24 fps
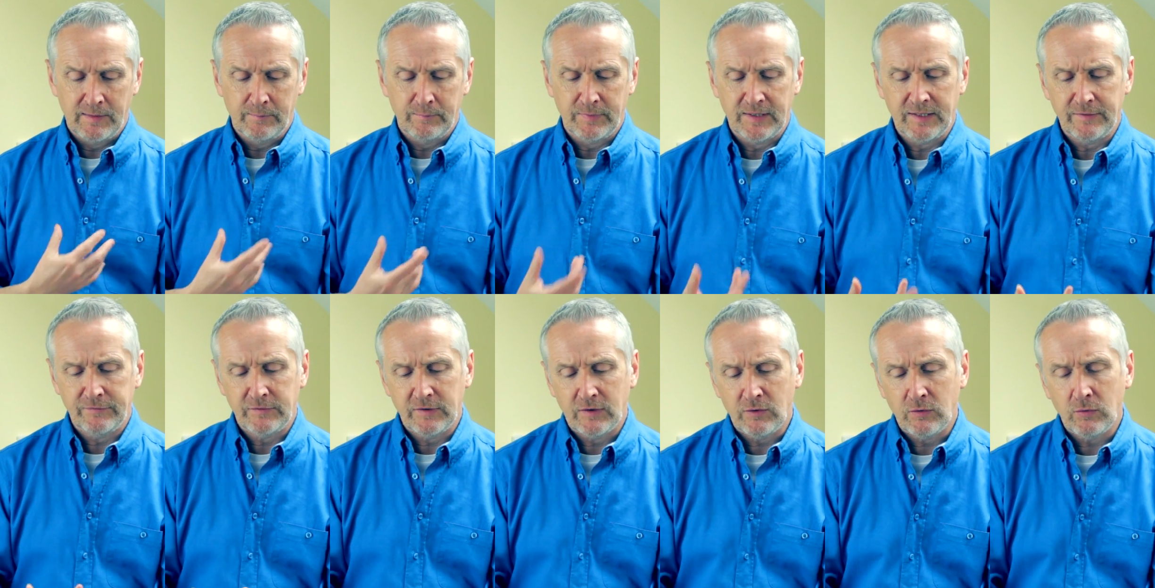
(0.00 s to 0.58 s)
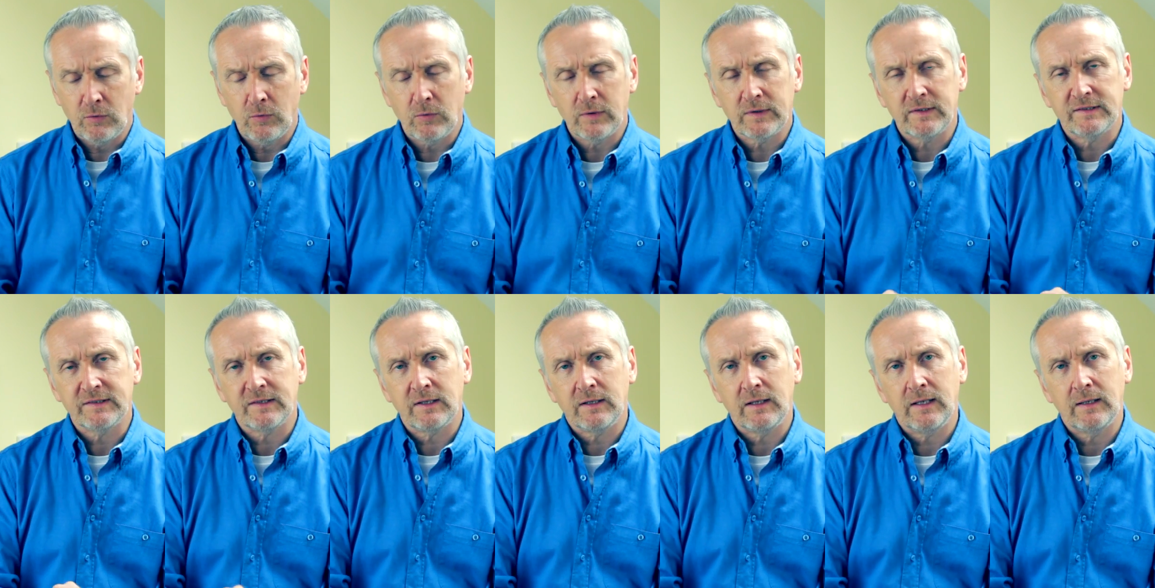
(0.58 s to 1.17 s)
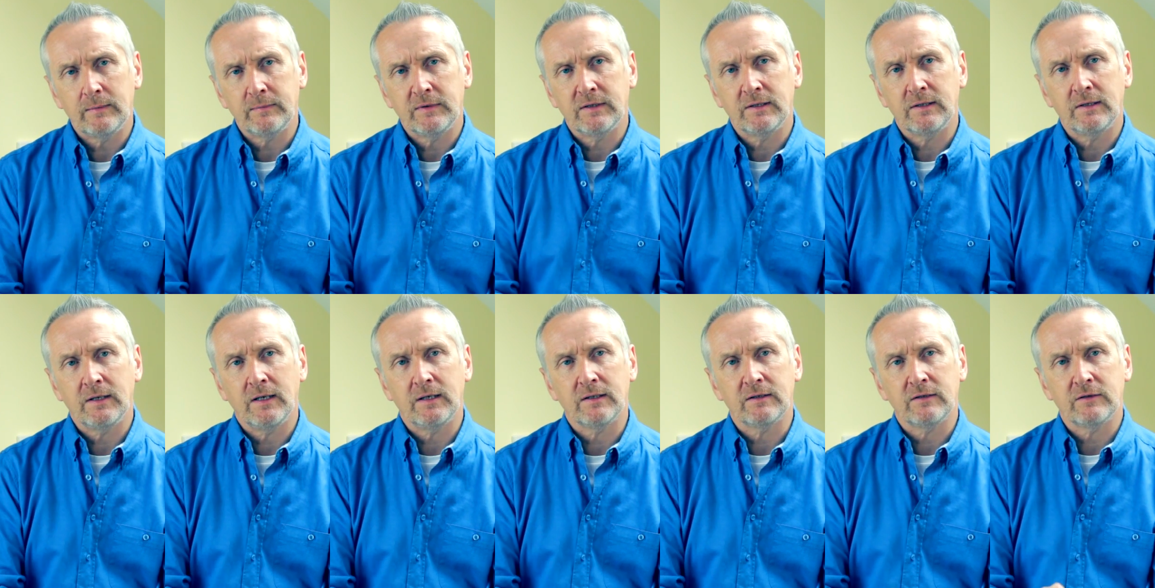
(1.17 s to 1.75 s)
But if the cord is clamped
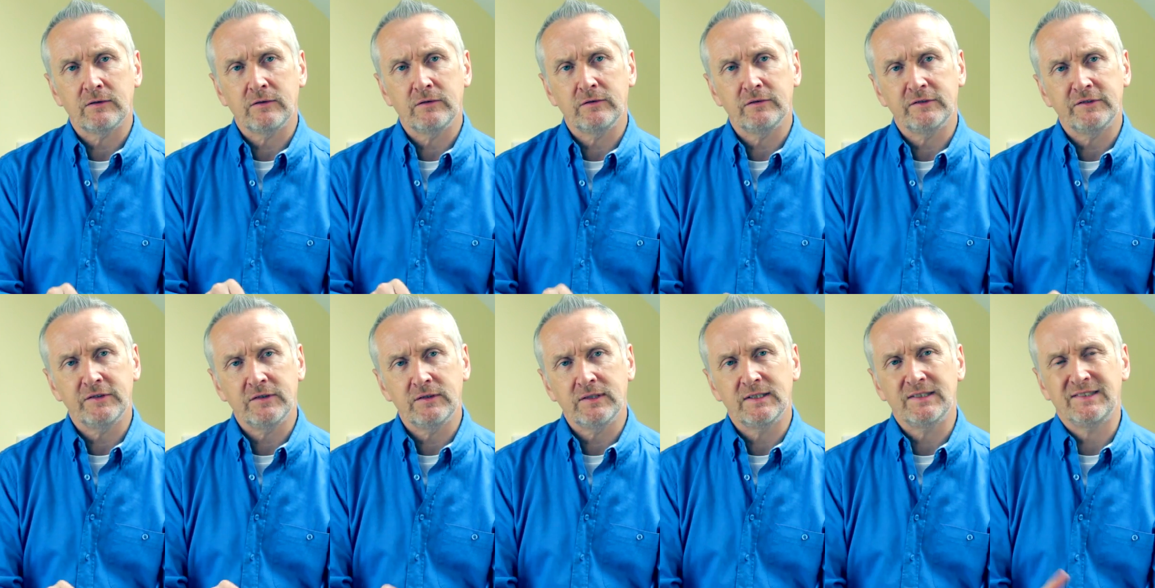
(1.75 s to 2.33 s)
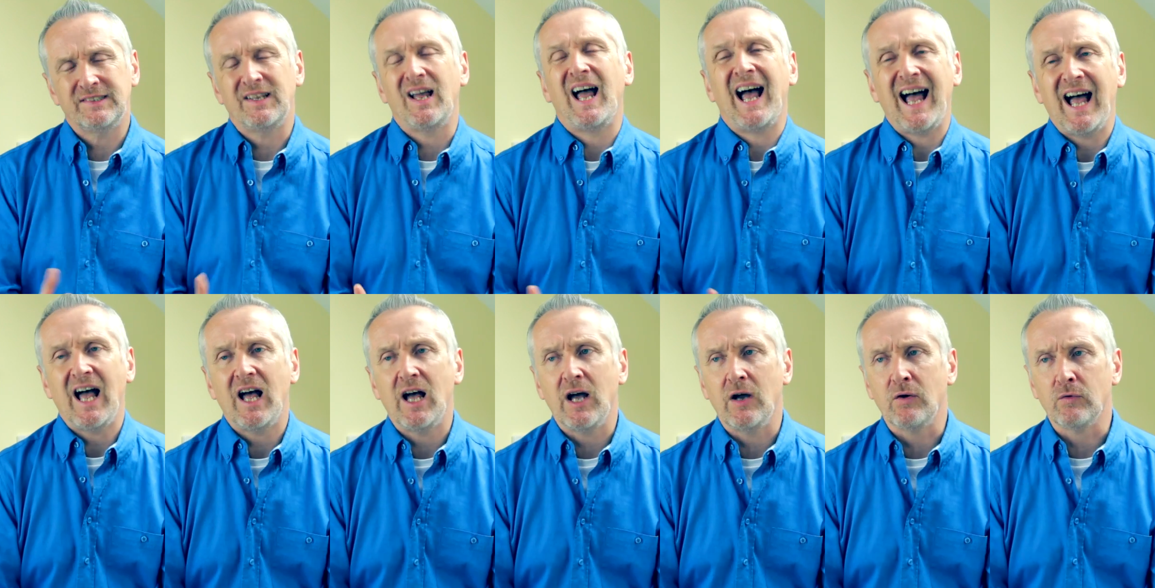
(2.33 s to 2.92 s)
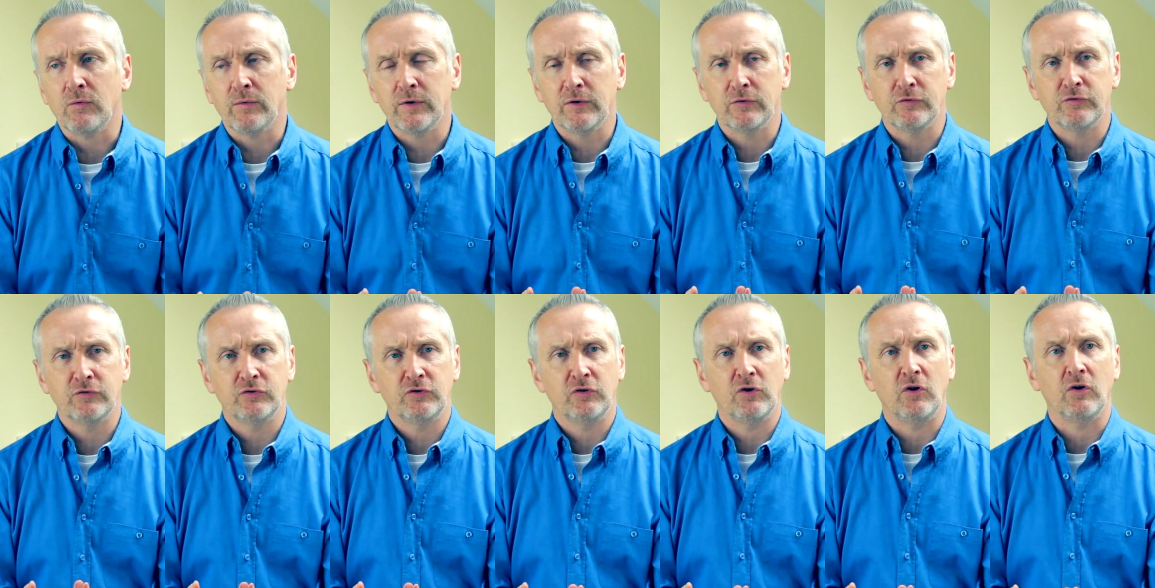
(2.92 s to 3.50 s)
and cut too soon, it's a real
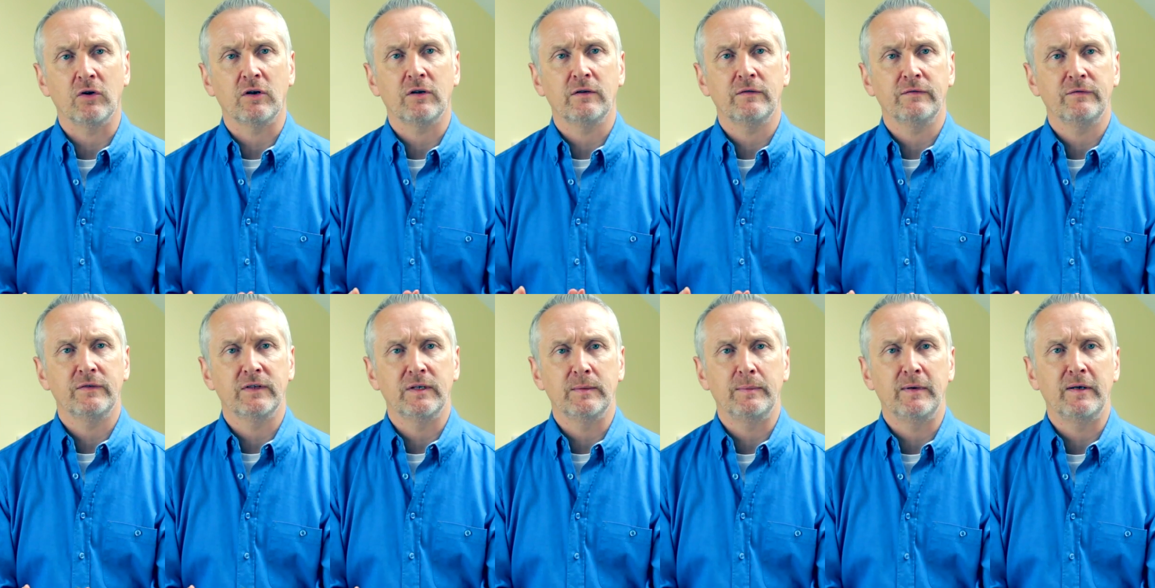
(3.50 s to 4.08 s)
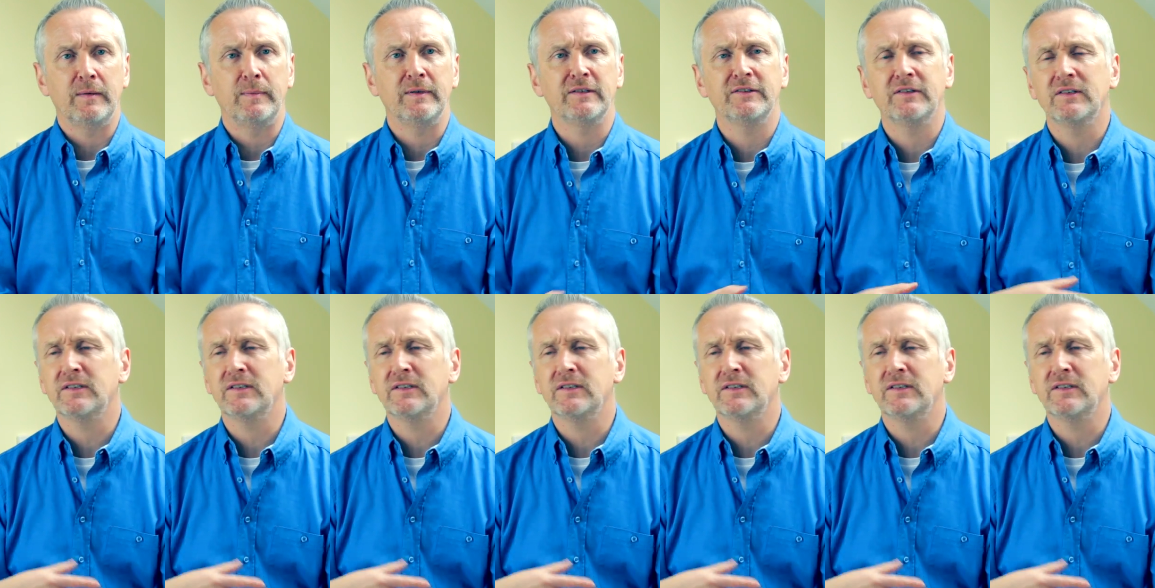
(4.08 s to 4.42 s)
shock for the baby.